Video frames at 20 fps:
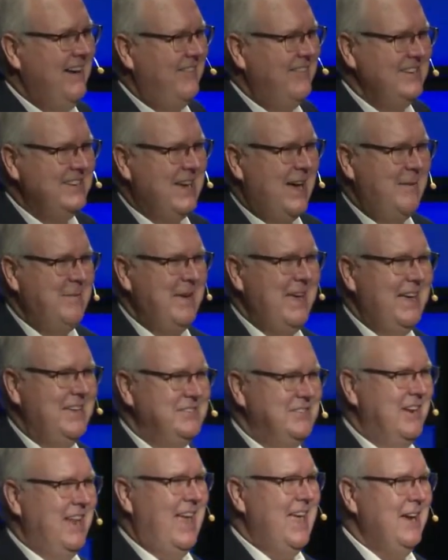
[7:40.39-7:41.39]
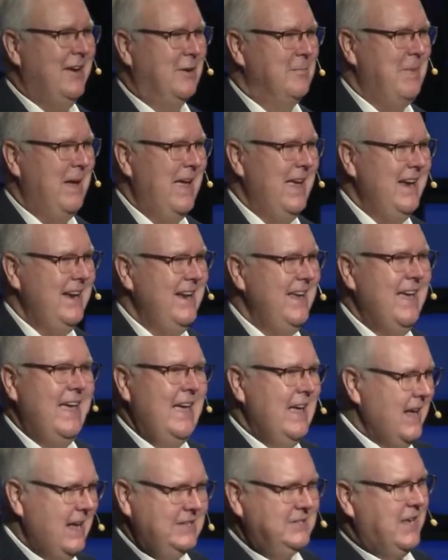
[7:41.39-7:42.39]
every time he has an ache or pain,
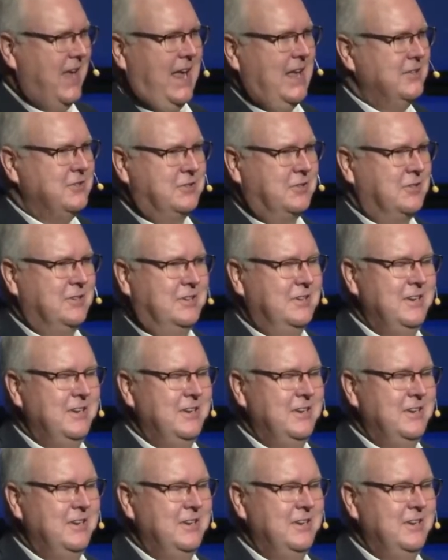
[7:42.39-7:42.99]
it's cancer.